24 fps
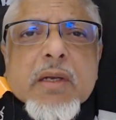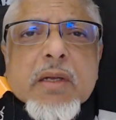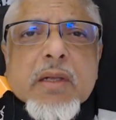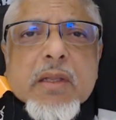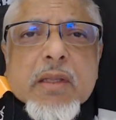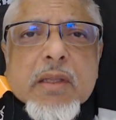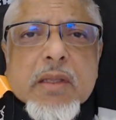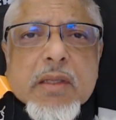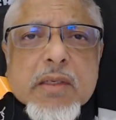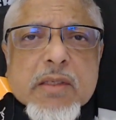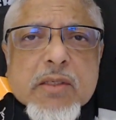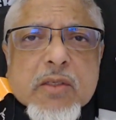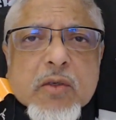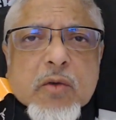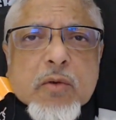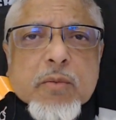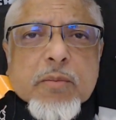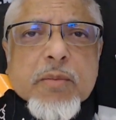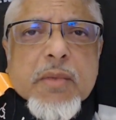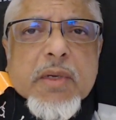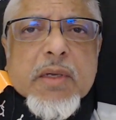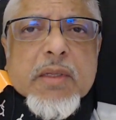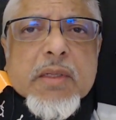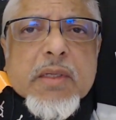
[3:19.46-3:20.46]
this
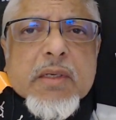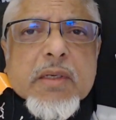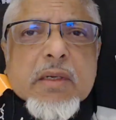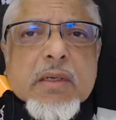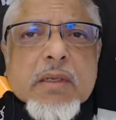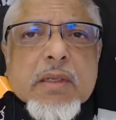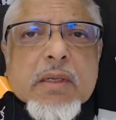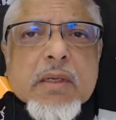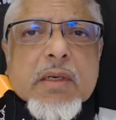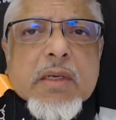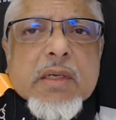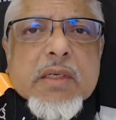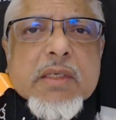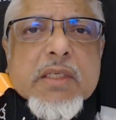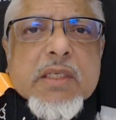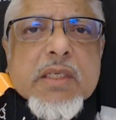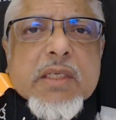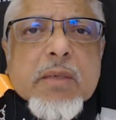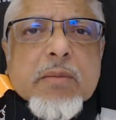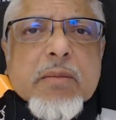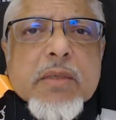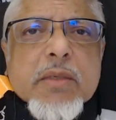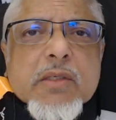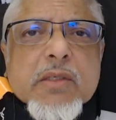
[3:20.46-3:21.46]
ummah that Allah
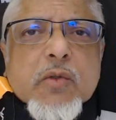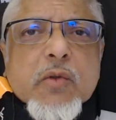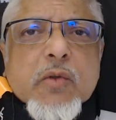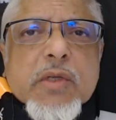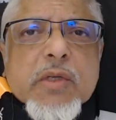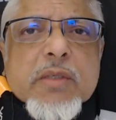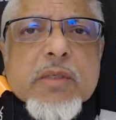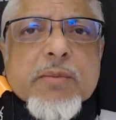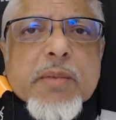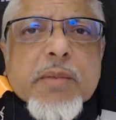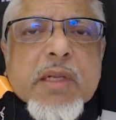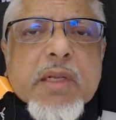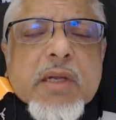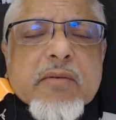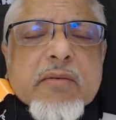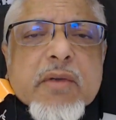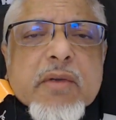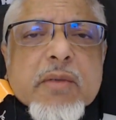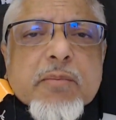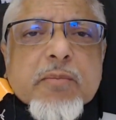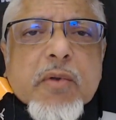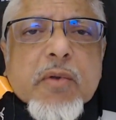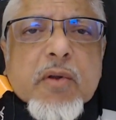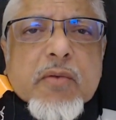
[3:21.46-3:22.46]
established through His
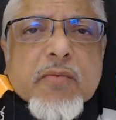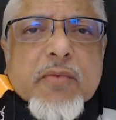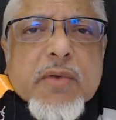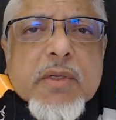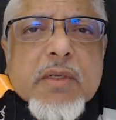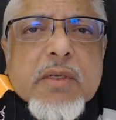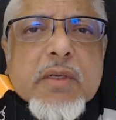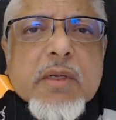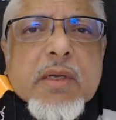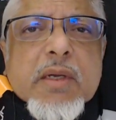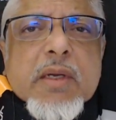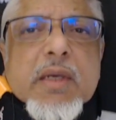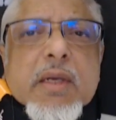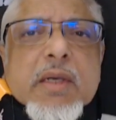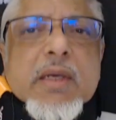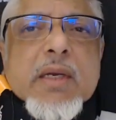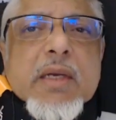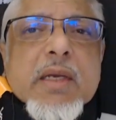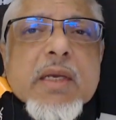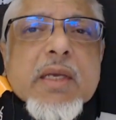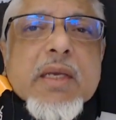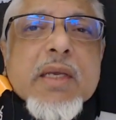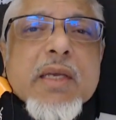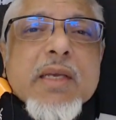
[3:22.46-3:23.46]
beloved Prophet
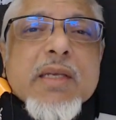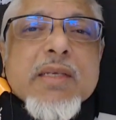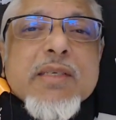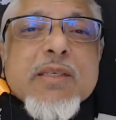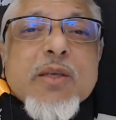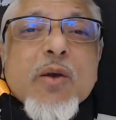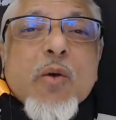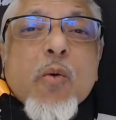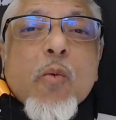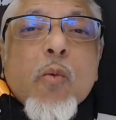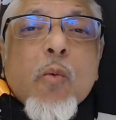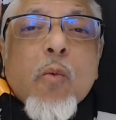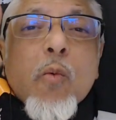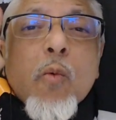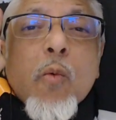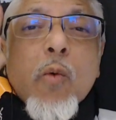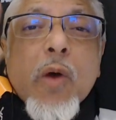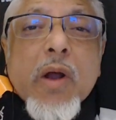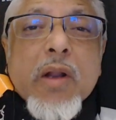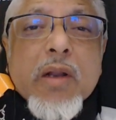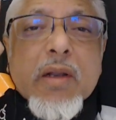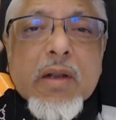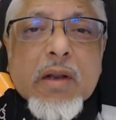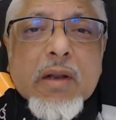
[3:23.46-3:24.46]
is
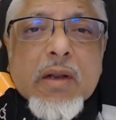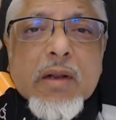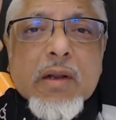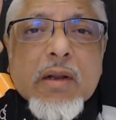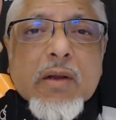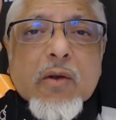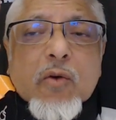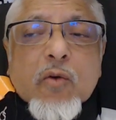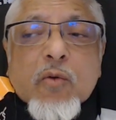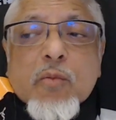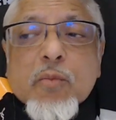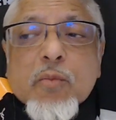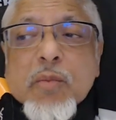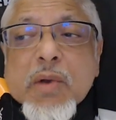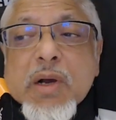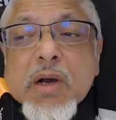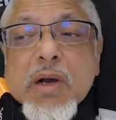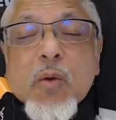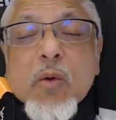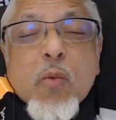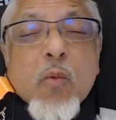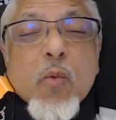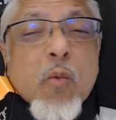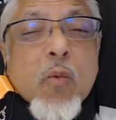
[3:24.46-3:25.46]
one
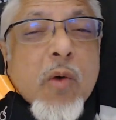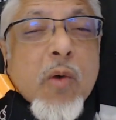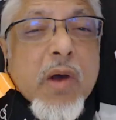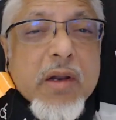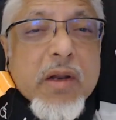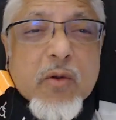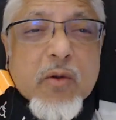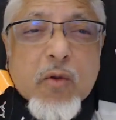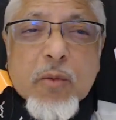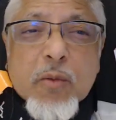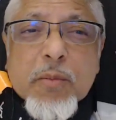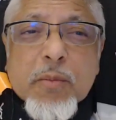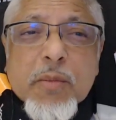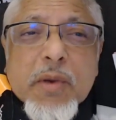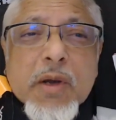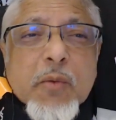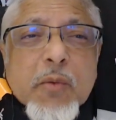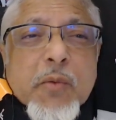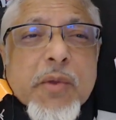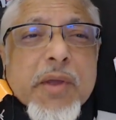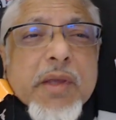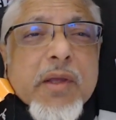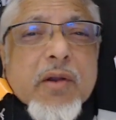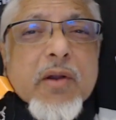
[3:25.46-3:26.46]
ummah, one
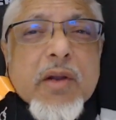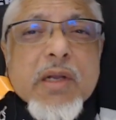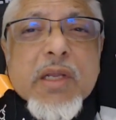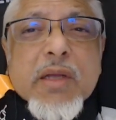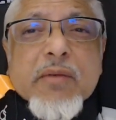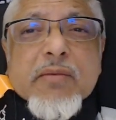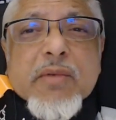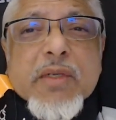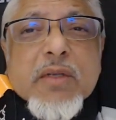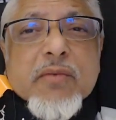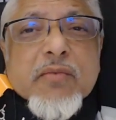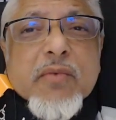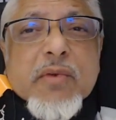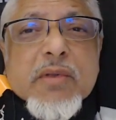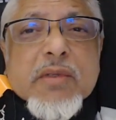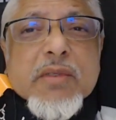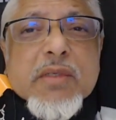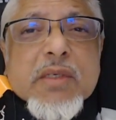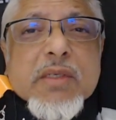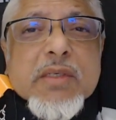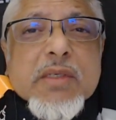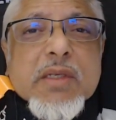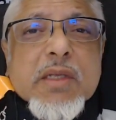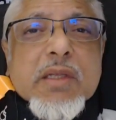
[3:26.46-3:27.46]
ummah. We cannot have
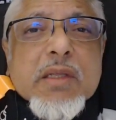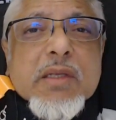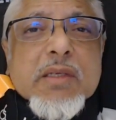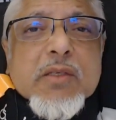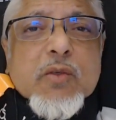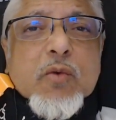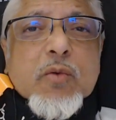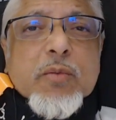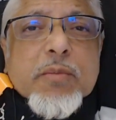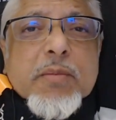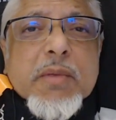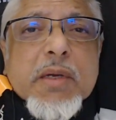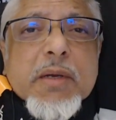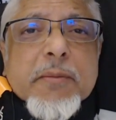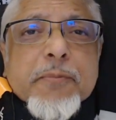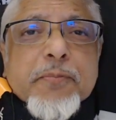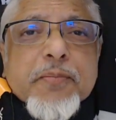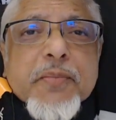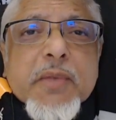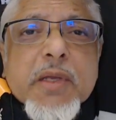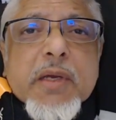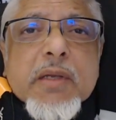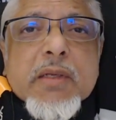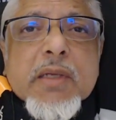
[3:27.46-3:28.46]
differences in this ummah,
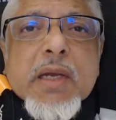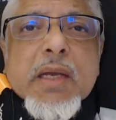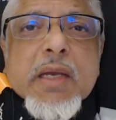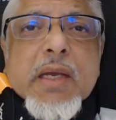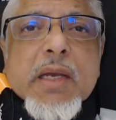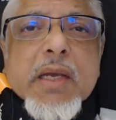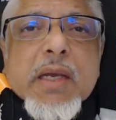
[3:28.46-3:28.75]
right?